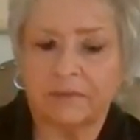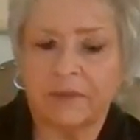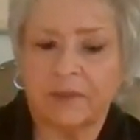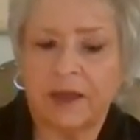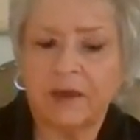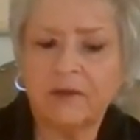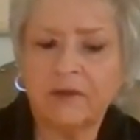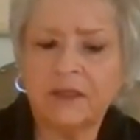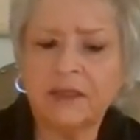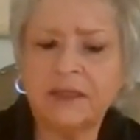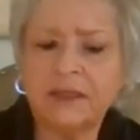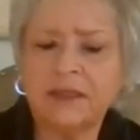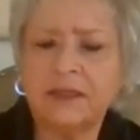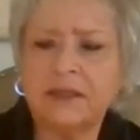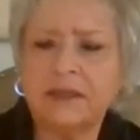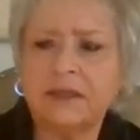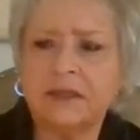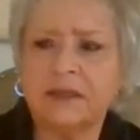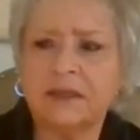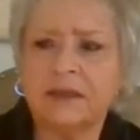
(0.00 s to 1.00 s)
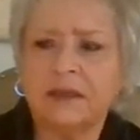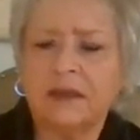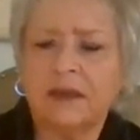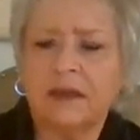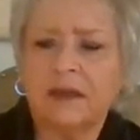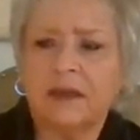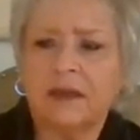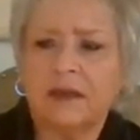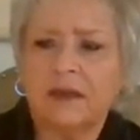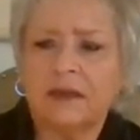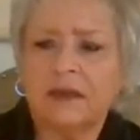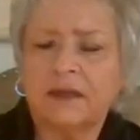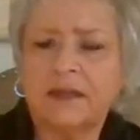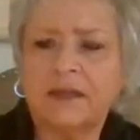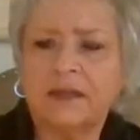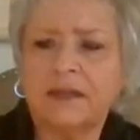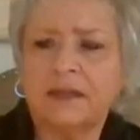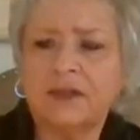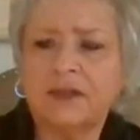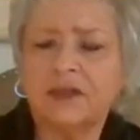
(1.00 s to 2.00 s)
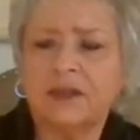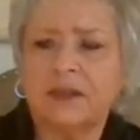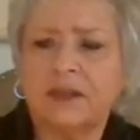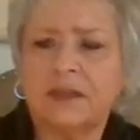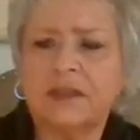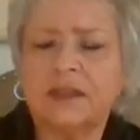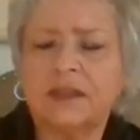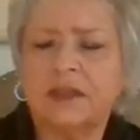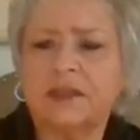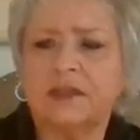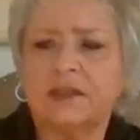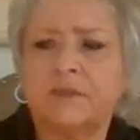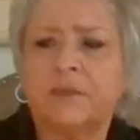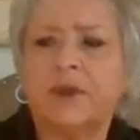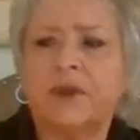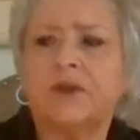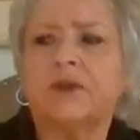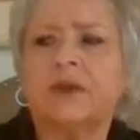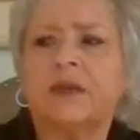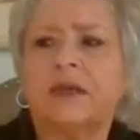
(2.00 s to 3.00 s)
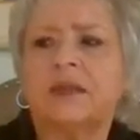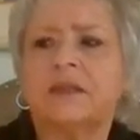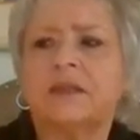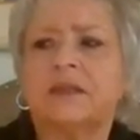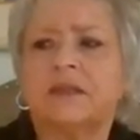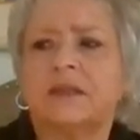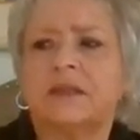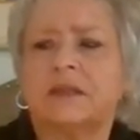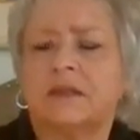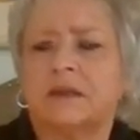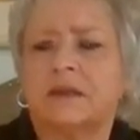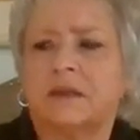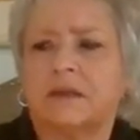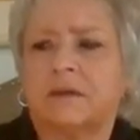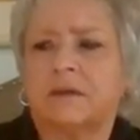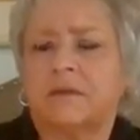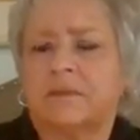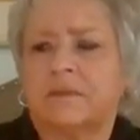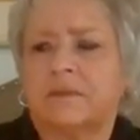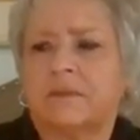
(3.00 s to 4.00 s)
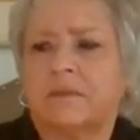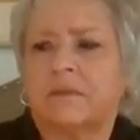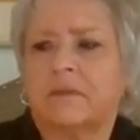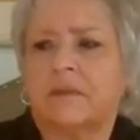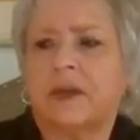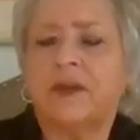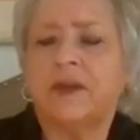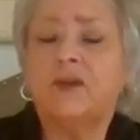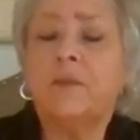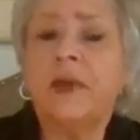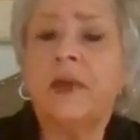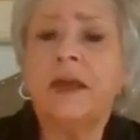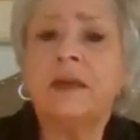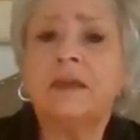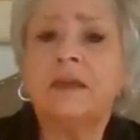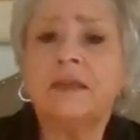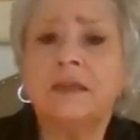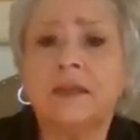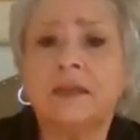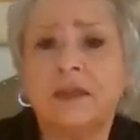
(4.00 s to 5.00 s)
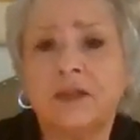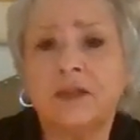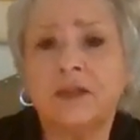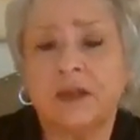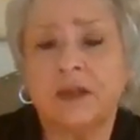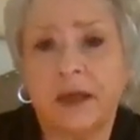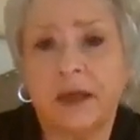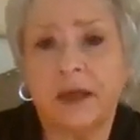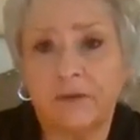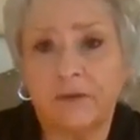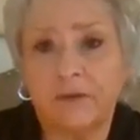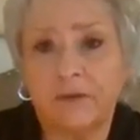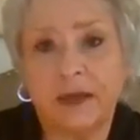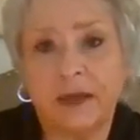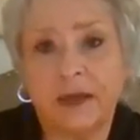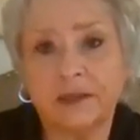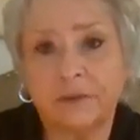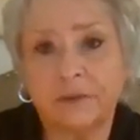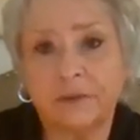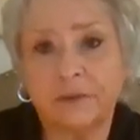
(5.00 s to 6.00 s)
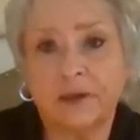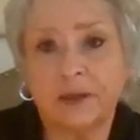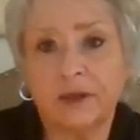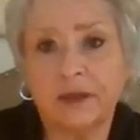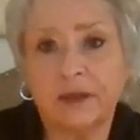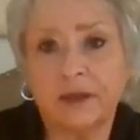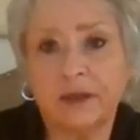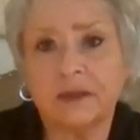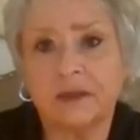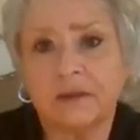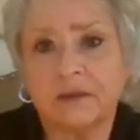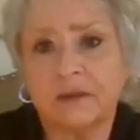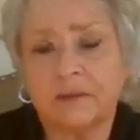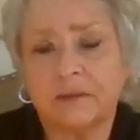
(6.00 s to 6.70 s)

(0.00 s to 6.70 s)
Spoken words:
How does this decision, this experience, and you made a decision out of that experience,